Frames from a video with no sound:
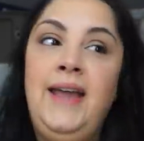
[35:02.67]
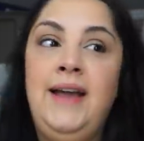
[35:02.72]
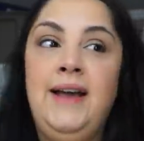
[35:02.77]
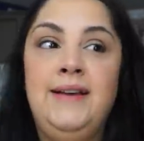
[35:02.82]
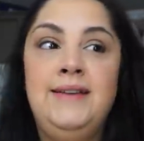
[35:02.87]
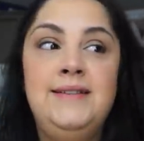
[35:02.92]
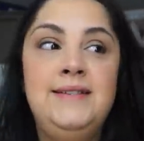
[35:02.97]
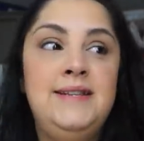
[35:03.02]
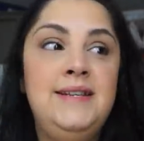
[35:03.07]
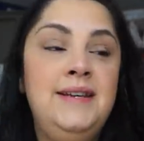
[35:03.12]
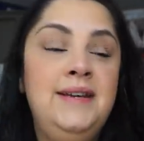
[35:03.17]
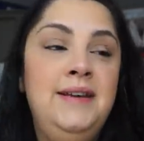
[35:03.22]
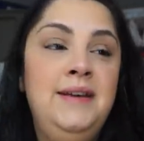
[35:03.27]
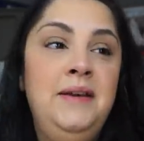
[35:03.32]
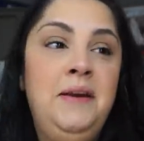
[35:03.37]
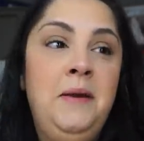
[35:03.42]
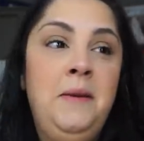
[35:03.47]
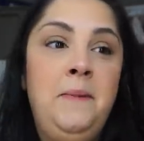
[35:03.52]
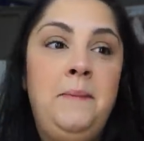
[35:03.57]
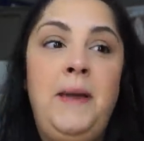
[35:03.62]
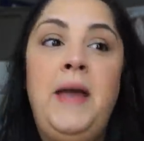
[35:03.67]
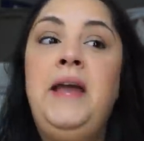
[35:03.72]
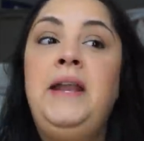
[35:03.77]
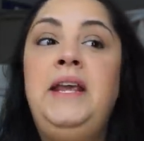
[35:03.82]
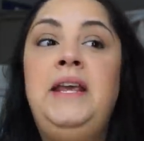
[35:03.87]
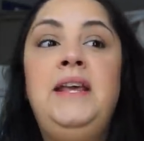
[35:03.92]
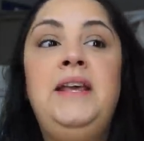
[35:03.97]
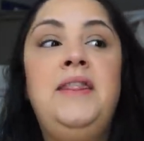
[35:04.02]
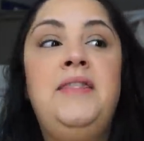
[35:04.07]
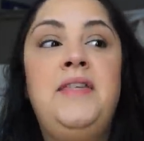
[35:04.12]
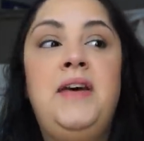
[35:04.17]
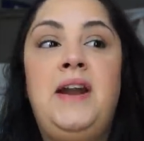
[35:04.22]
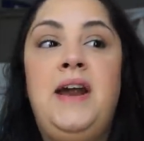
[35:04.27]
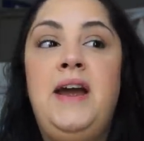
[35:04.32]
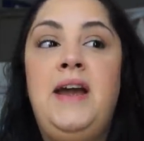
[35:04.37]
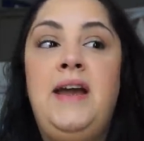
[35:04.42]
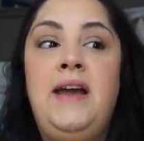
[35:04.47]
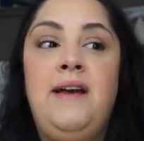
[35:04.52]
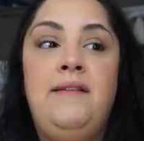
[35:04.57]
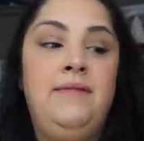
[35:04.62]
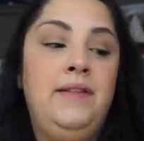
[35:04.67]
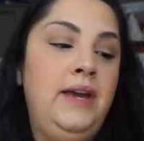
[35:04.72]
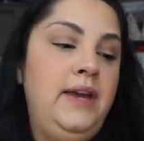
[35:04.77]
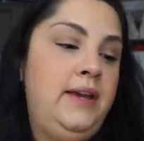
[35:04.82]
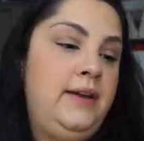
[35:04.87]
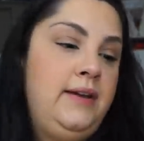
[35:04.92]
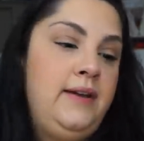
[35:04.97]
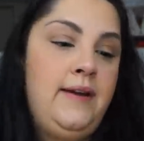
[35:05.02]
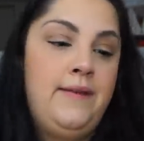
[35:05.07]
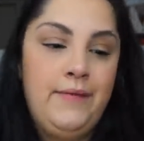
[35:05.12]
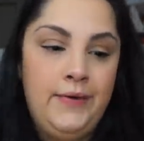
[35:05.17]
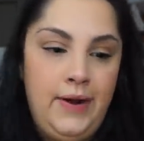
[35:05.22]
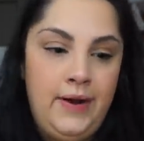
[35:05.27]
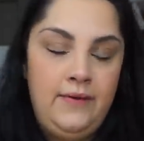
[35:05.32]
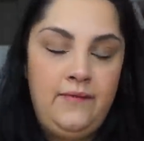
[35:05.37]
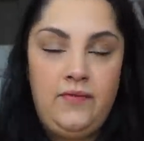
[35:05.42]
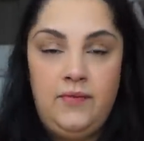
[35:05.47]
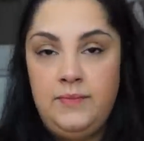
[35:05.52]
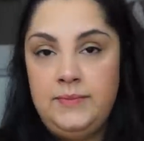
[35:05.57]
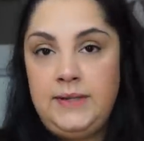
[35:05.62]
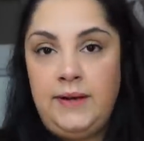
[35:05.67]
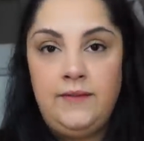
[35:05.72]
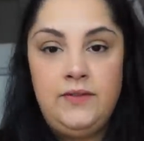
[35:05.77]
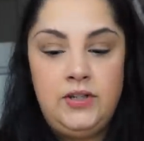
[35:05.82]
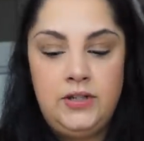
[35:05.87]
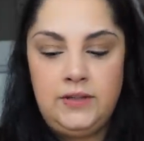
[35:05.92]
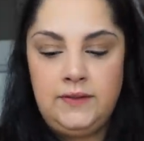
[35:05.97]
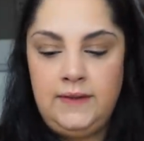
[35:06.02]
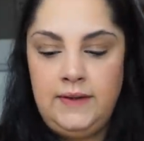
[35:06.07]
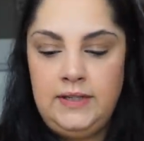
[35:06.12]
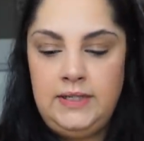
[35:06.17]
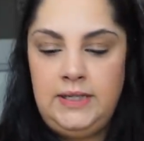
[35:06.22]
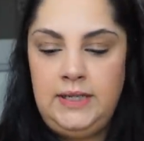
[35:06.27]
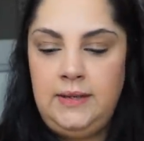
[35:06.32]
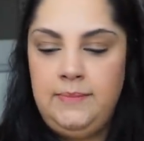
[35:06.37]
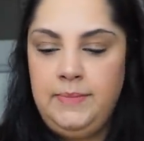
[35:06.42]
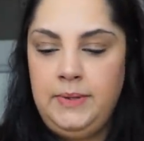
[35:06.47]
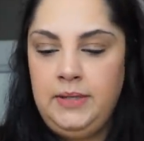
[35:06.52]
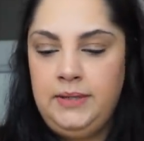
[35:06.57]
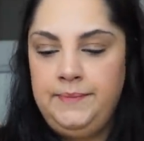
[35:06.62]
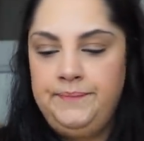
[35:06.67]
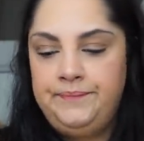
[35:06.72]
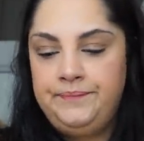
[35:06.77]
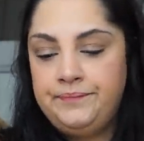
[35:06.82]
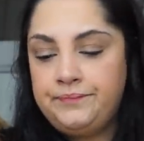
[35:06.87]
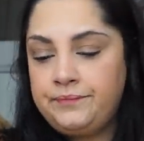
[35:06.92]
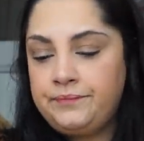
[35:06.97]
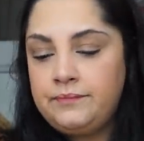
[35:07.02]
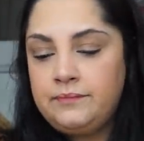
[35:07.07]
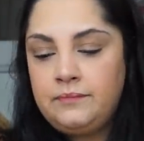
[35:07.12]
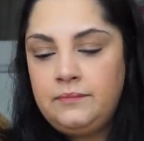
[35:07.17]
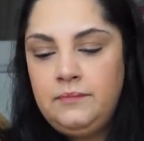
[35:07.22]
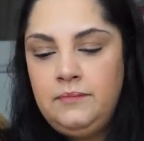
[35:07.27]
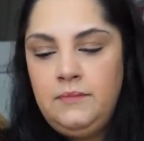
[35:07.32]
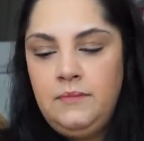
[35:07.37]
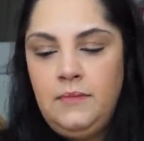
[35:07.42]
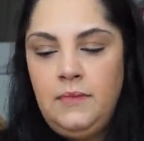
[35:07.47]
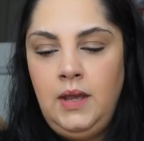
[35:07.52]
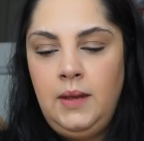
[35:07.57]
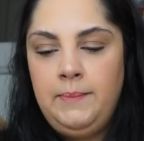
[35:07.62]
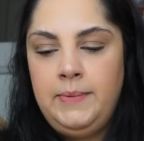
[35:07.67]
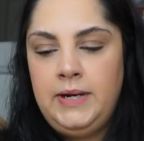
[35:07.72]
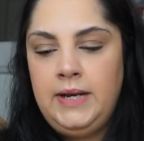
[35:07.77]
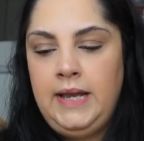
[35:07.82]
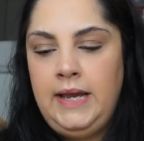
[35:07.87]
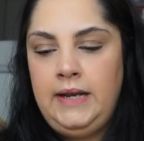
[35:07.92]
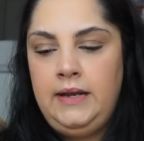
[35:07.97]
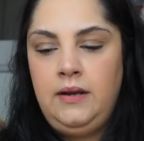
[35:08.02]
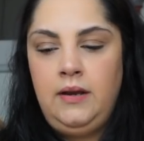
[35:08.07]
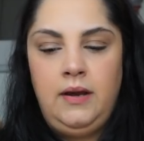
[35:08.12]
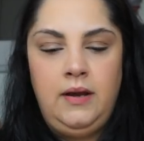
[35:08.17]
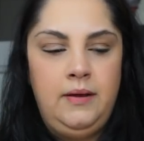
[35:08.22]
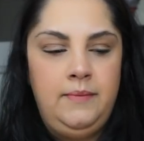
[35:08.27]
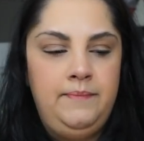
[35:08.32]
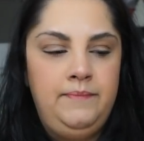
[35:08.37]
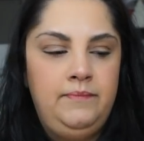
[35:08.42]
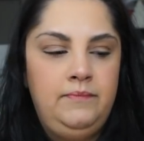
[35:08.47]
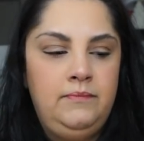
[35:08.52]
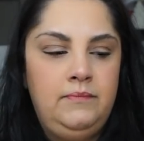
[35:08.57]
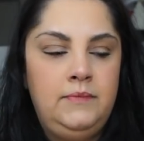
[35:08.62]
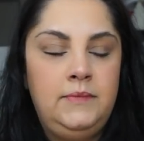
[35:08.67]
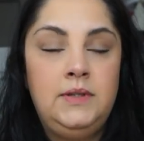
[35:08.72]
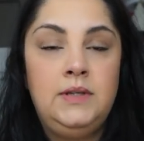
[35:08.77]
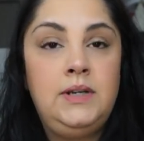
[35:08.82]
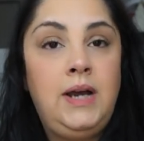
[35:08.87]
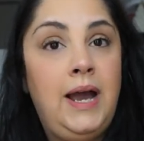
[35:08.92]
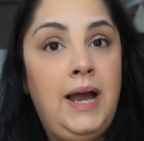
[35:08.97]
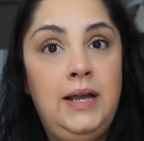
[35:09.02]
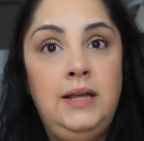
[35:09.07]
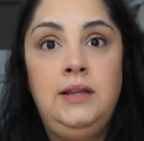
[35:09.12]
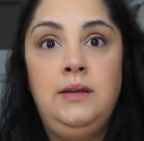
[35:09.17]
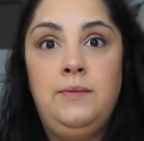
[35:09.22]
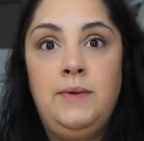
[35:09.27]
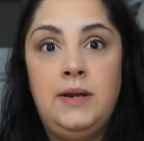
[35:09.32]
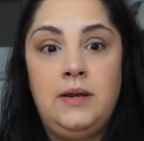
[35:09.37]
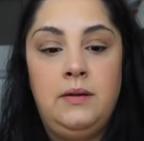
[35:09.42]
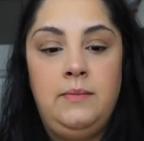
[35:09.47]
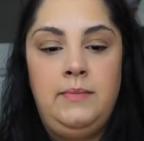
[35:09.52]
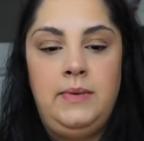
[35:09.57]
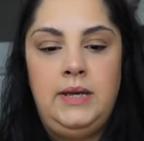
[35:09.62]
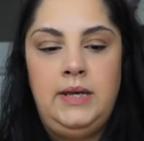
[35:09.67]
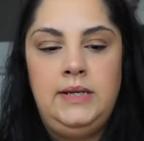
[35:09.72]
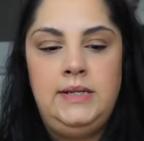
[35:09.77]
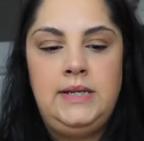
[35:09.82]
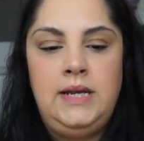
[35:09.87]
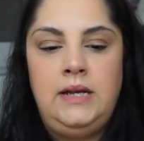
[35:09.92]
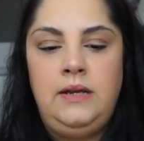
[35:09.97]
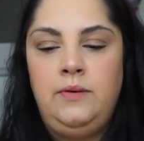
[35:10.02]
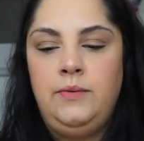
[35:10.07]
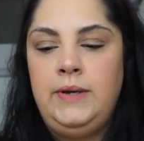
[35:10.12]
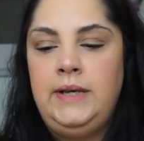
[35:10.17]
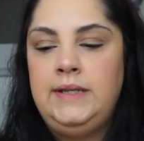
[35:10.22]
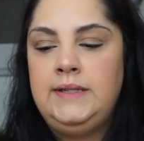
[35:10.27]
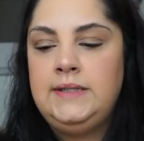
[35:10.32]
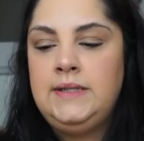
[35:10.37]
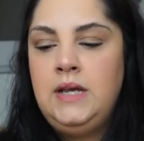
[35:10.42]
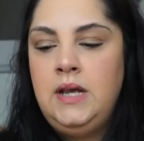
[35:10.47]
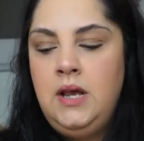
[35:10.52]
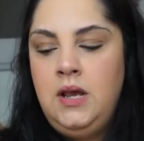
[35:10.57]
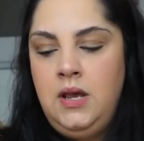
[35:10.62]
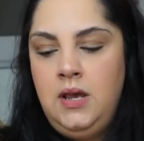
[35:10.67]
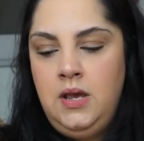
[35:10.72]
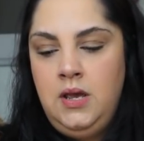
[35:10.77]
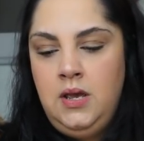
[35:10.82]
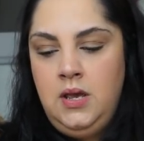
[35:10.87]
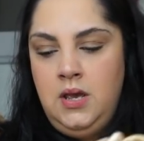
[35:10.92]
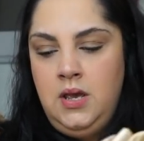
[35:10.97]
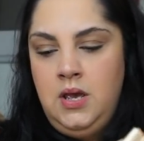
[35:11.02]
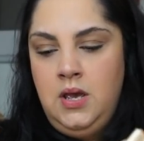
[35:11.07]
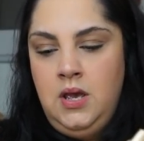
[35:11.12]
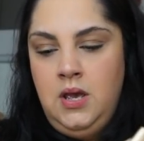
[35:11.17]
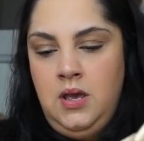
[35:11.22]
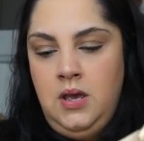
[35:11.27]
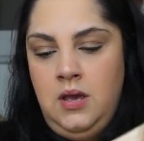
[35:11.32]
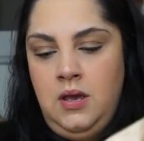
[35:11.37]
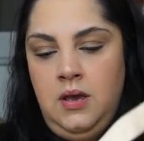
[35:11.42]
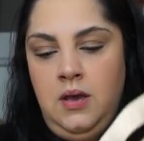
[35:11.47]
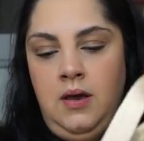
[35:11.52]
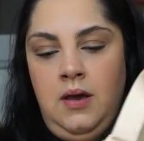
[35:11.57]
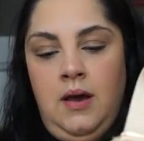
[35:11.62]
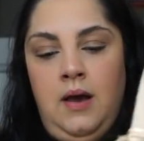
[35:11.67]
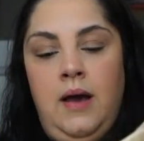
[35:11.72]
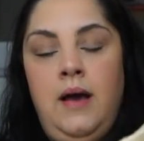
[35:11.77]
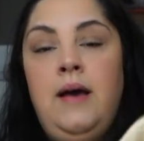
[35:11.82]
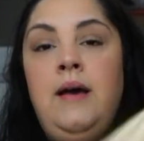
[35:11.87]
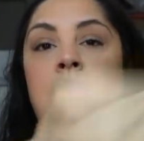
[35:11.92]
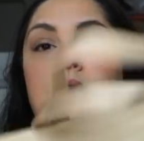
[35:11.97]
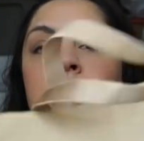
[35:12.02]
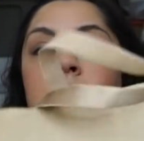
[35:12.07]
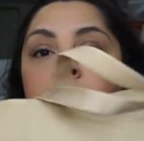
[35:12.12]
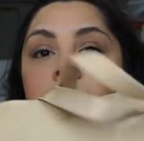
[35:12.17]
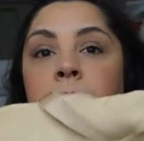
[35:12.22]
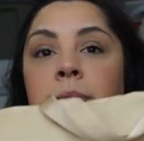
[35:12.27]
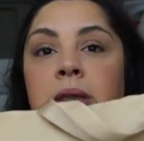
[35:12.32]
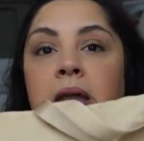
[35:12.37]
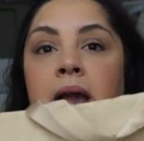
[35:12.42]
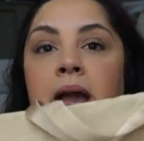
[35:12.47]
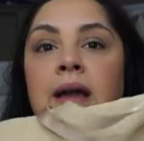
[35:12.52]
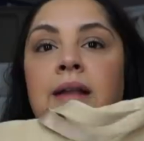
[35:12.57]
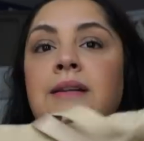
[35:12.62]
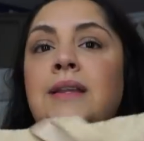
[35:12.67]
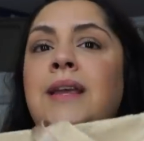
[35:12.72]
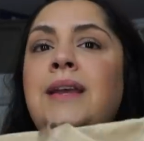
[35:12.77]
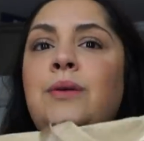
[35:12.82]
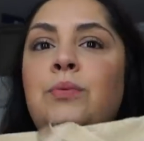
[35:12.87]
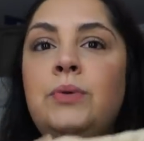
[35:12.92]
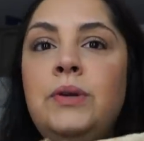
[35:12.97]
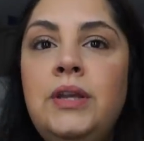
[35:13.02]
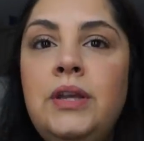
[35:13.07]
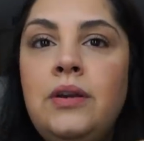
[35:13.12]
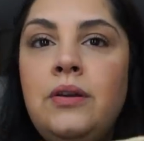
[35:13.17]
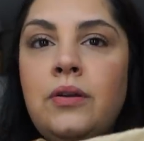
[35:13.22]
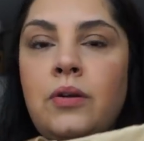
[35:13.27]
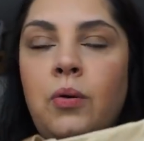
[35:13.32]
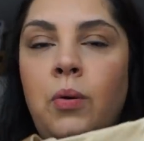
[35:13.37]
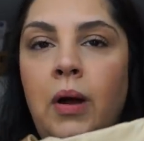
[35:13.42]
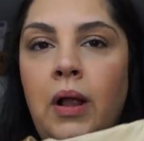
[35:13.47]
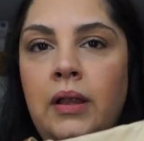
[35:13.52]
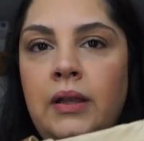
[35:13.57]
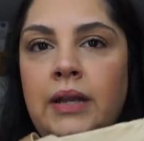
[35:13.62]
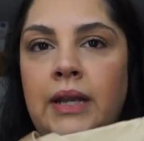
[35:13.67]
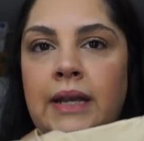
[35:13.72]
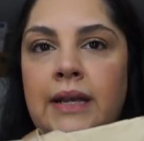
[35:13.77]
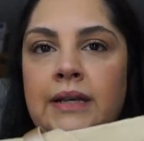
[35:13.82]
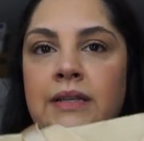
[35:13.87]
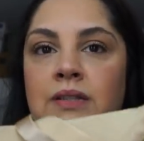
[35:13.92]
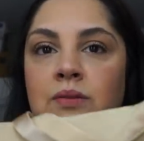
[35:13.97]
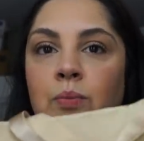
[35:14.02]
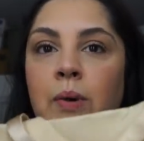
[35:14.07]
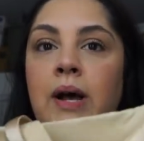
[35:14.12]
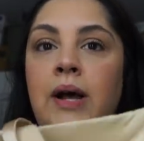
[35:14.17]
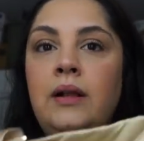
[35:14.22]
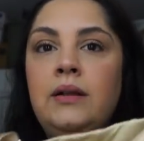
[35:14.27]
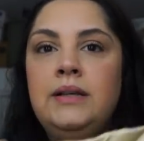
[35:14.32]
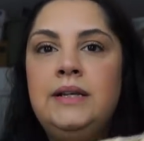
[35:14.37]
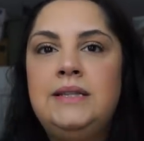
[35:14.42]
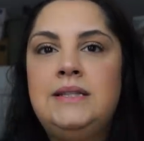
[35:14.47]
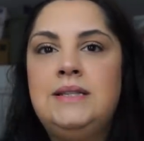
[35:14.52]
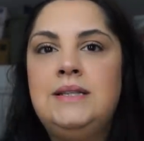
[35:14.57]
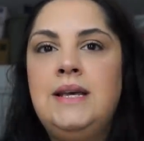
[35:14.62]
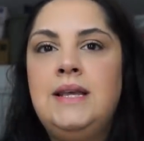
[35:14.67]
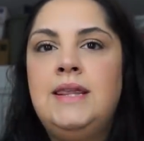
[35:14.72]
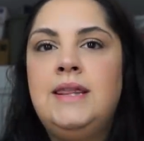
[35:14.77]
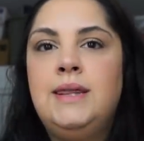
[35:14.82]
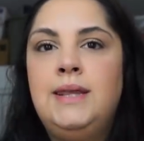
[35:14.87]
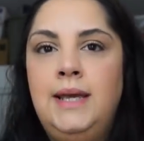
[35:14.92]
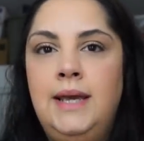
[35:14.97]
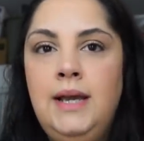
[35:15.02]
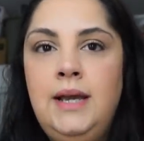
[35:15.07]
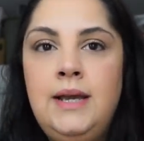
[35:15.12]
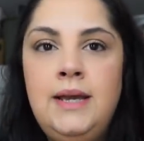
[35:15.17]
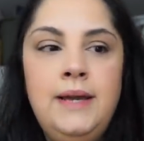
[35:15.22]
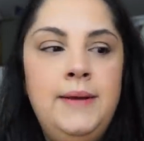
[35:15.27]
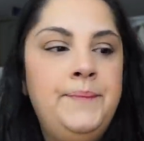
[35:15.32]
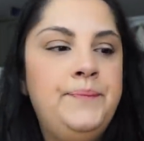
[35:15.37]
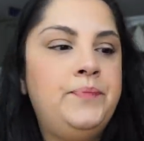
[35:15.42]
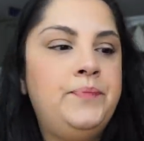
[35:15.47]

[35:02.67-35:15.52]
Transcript: and panty that I have like ever gotten from Savage X Fenty, but but again, um, highly recommend anyways. Uh, but yeah, and like really good quality as well. It's thick,